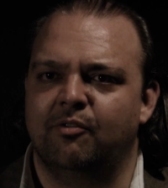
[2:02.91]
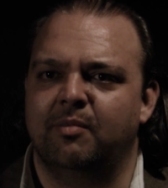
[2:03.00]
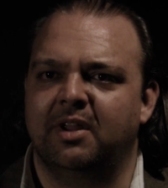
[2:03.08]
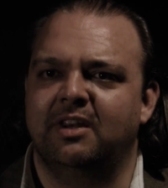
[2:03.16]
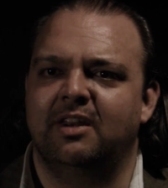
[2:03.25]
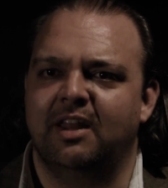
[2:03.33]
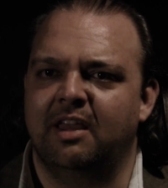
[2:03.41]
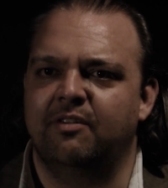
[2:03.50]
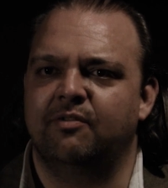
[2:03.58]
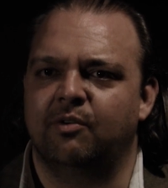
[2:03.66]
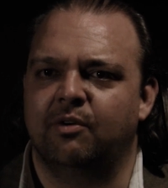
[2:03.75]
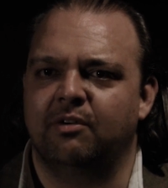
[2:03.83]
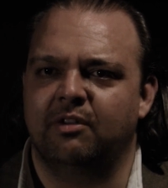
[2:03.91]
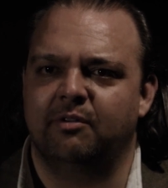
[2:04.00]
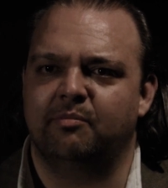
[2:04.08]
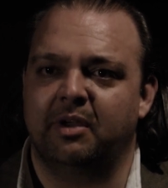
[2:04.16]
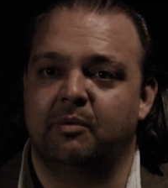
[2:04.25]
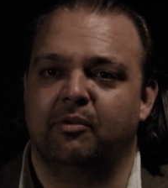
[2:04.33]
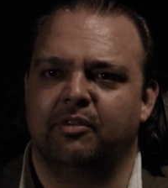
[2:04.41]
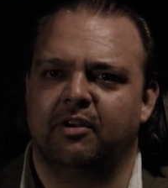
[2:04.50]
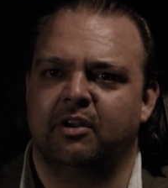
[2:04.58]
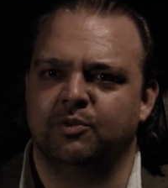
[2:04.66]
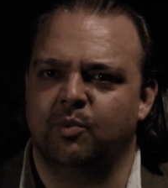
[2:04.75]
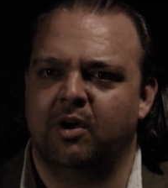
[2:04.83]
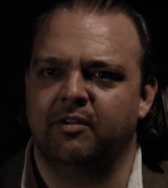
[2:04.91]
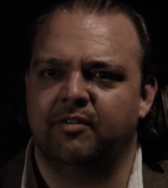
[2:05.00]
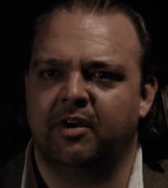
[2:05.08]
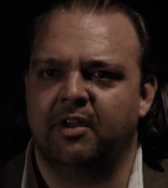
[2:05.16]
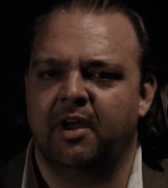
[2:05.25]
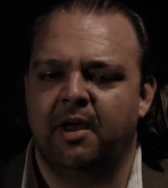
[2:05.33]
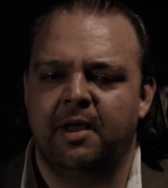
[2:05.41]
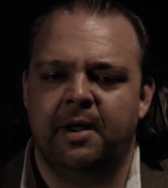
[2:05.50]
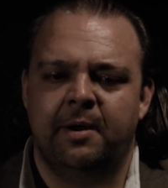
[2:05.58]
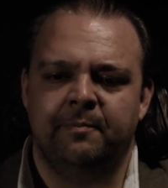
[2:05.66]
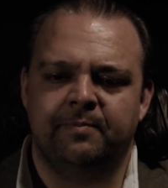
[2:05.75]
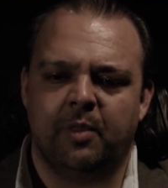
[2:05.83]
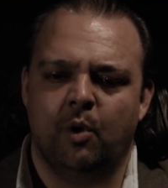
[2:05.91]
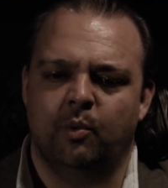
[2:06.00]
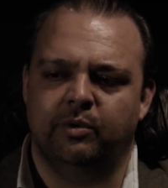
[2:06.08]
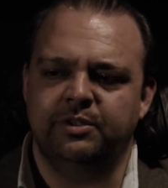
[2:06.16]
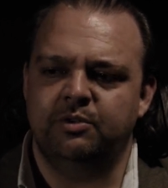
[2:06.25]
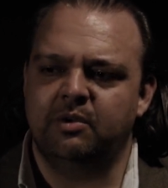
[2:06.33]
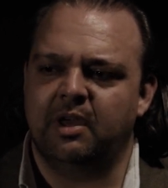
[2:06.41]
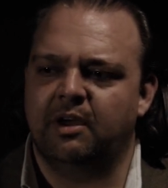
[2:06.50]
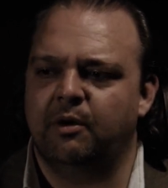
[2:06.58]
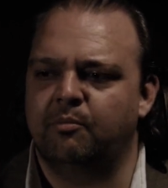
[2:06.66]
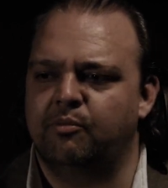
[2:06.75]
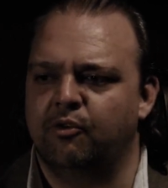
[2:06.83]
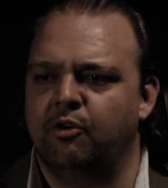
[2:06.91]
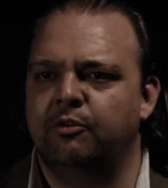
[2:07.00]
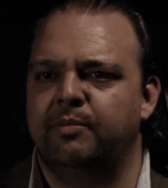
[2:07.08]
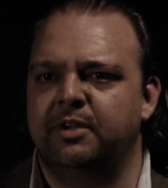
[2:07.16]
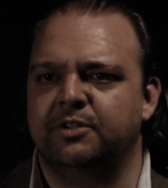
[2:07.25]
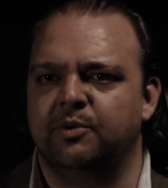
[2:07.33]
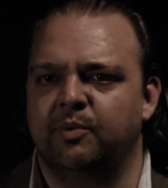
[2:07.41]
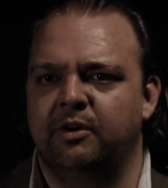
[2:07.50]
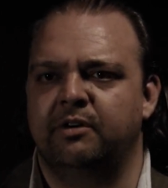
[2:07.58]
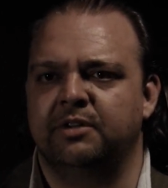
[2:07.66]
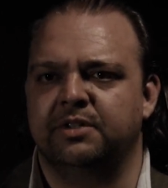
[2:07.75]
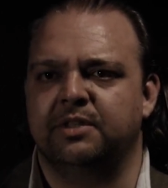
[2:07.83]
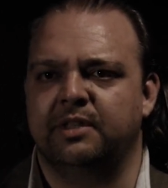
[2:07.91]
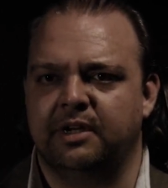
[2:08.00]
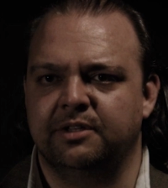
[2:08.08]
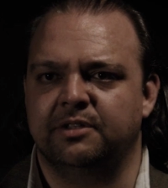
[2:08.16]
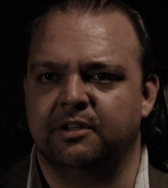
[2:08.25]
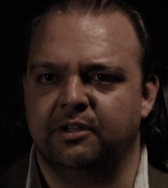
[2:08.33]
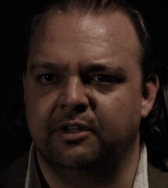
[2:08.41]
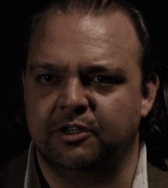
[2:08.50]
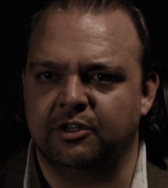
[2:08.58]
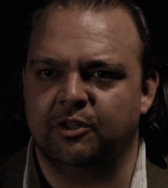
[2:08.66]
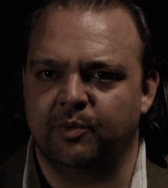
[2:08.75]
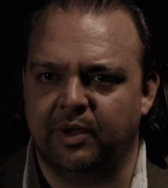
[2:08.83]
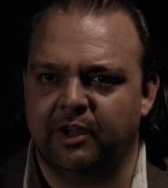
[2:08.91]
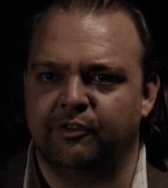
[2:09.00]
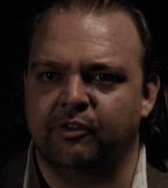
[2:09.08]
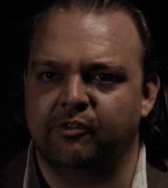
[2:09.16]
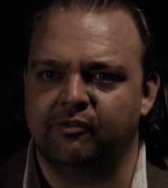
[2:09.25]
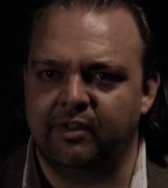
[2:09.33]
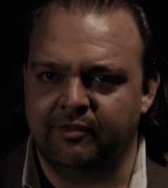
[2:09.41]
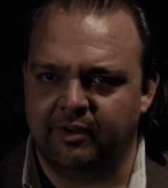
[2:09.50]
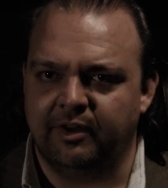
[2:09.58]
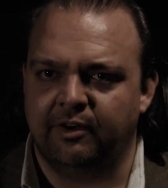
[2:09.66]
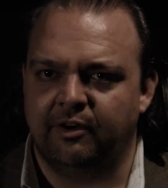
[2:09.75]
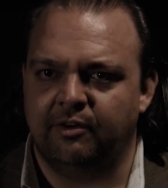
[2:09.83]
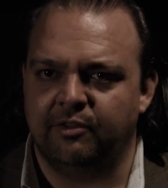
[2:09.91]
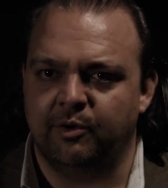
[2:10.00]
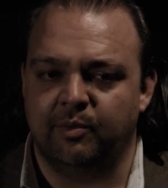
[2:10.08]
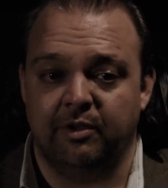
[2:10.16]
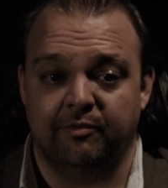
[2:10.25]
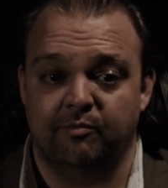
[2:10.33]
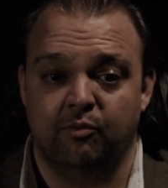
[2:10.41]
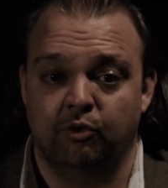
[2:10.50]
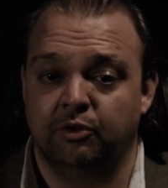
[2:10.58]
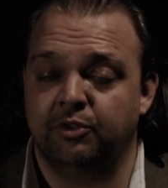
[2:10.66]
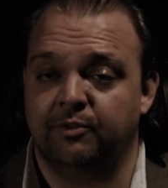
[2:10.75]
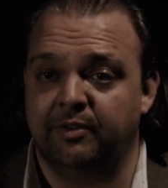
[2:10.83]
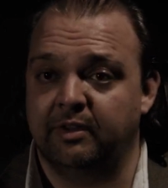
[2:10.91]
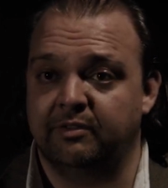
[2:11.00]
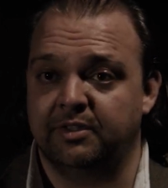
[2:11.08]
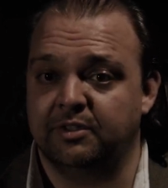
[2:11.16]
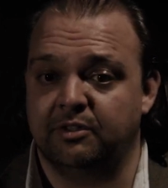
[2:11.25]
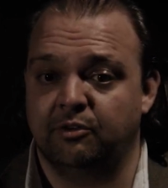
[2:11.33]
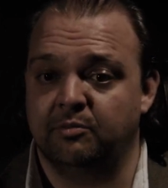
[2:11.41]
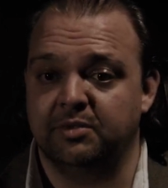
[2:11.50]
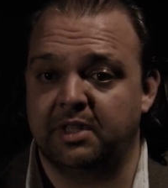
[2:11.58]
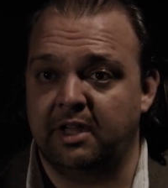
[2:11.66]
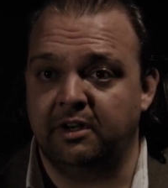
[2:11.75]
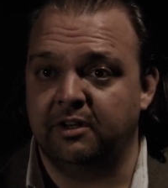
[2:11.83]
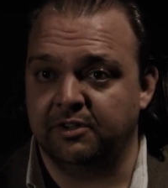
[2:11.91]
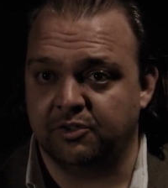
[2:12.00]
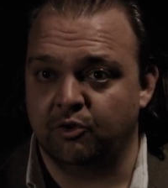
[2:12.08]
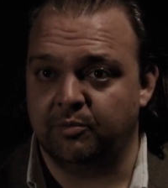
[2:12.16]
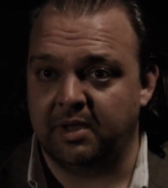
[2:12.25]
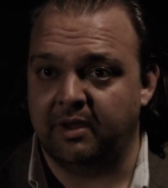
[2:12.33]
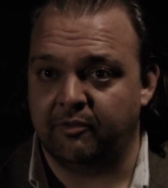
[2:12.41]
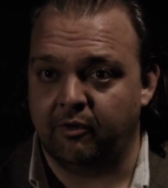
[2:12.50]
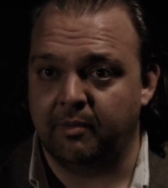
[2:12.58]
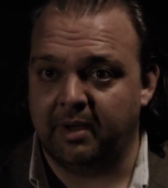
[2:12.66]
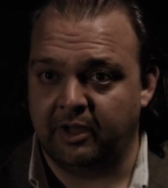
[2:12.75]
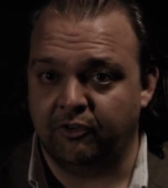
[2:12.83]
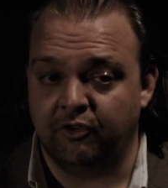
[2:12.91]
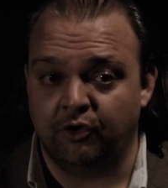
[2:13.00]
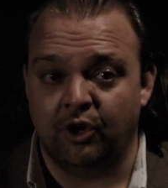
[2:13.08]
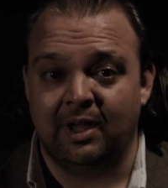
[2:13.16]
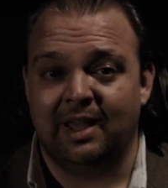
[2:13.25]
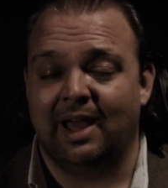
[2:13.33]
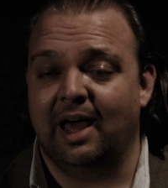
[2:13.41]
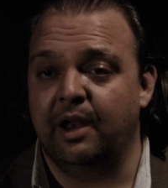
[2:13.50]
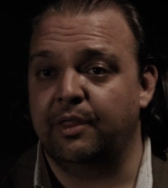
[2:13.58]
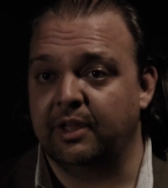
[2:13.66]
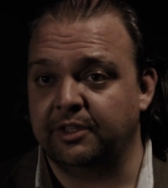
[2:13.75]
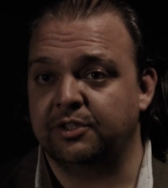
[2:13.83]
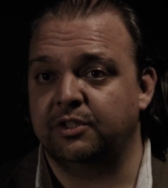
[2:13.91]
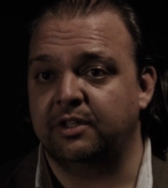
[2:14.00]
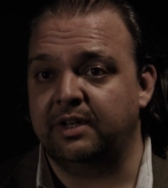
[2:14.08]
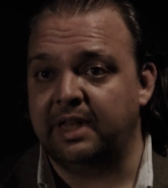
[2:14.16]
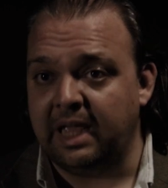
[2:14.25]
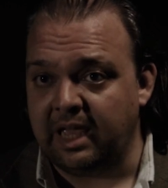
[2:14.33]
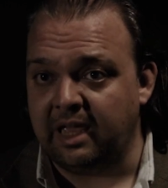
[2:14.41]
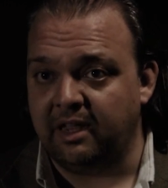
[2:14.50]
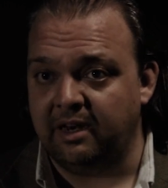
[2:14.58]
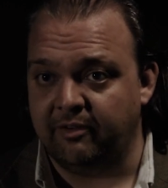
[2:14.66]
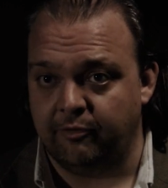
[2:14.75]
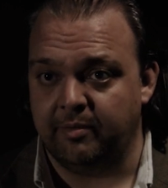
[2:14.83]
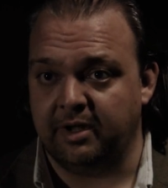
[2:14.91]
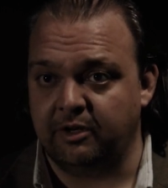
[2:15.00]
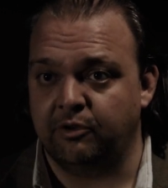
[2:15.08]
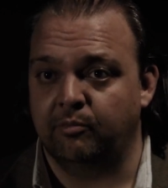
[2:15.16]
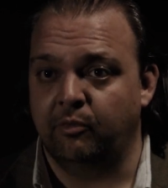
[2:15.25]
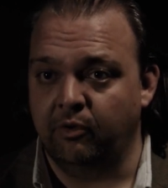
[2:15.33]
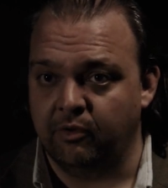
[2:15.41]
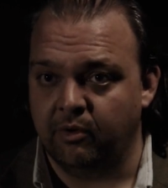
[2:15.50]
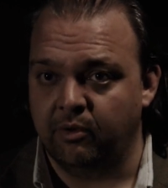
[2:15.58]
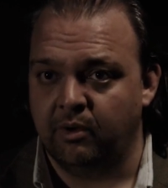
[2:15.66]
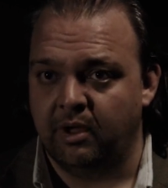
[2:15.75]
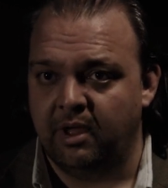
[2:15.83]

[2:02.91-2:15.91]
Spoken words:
from 1984. Big Brother has Wi-Fi. Once you get broad-based awareness that that is the condition that we actually live under, that we have more surveillance than almost any dystopia ever imagined, and that's today, never mind tomorrow,